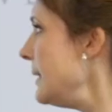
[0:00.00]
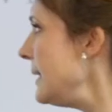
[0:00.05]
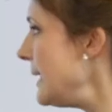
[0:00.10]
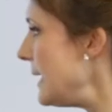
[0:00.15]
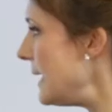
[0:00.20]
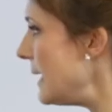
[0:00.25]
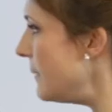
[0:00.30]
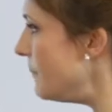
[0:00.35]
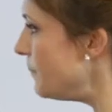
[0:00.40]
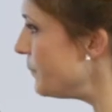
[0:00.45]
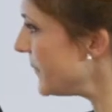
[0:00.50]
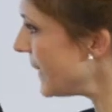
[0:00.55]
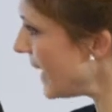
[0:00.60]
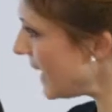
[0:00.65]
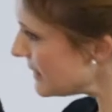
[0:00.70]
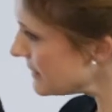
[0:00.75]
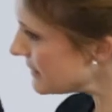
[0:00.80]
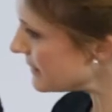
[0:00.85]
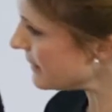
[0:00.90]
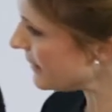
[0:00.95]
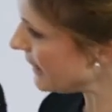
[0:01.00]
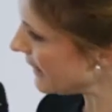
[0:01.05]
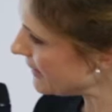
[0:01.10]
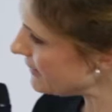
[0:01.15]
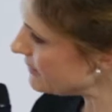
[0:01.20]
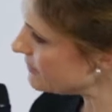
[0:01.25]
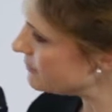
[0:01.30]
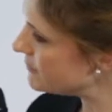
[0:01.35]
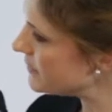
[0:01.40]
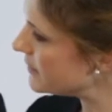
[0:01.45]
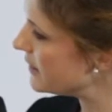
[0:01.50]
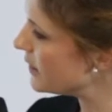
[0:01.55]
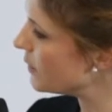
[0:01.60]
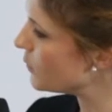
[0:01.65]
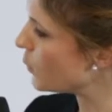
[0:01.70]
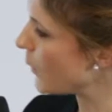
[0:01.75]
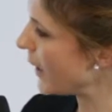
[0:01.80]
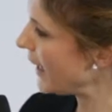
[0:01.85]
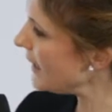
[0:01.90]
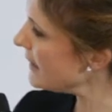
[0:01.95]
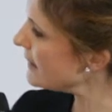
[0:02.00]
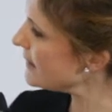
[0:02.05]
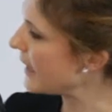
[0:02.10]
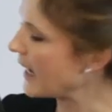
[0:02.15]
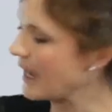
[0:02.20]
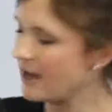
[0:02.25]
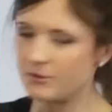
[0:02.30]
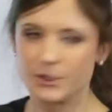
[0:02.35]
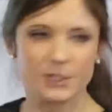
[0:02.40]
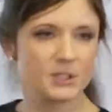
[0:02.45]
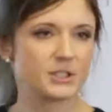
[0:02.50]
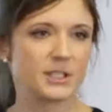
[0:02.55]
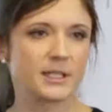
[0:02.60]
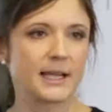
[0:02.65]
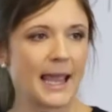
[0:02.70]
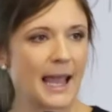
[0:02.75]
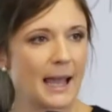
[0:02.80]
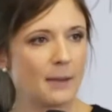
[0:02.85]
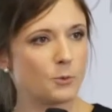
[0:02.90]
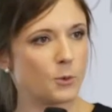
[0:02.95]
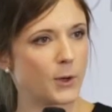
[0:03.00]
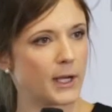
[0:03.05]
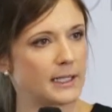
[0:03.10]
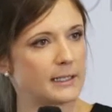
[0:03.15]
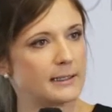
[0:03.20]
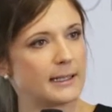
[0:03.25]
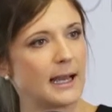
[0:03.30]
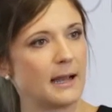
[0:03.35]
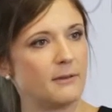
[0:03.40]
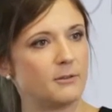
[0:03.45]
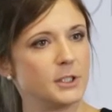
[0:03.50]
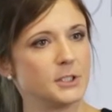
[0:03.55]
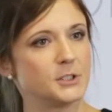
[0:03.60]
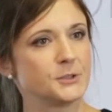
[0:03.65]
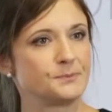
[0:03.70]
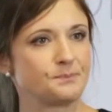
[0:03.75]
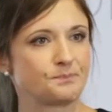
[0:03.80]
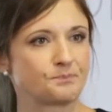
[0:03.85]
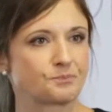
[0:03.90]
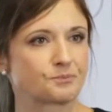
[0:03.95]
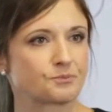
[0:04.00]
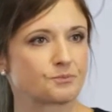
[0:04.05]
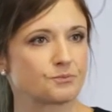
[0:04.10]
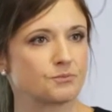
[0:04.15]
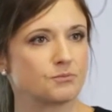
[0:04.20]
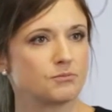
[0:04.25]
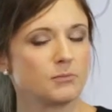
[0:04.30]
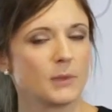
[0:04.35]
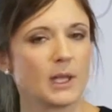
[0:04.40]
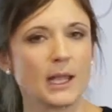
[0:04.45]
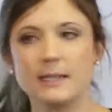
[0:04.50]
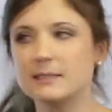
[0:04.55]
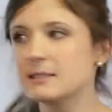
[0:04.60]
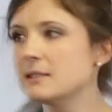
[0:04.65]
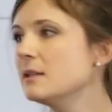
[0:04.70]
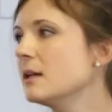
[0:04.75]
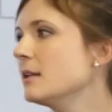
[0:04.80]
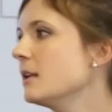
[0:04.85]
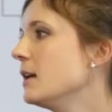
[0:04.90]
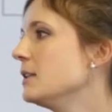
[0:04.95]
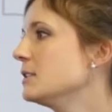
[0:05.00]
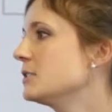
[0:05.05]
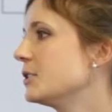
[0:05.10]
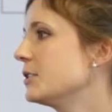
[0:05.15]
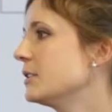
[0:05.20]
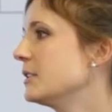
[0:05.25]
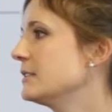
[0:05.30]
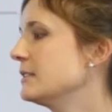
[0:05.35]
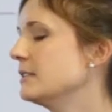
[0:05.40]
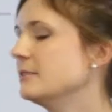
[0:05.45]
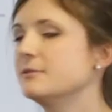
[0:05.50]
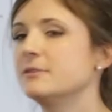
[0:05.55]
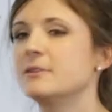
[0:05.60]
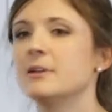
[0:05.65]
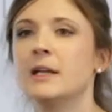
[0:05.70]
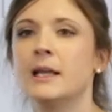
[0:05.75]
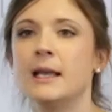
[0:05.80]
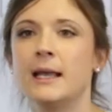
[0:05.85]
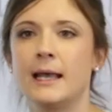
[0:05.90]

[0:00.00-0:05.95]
The next line, the weighted average, the cap-weighted average, is another alternative.